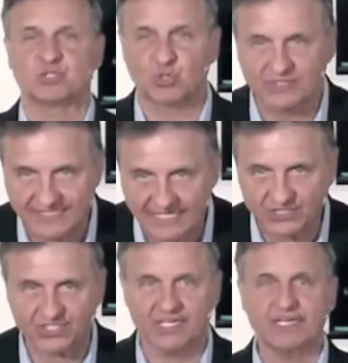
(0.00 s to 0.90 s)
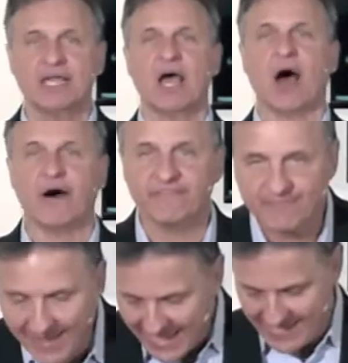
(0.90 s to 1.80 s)
tradition of
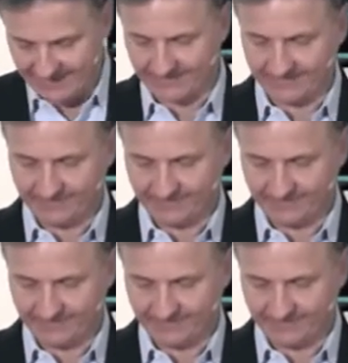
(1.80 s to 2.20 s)
men.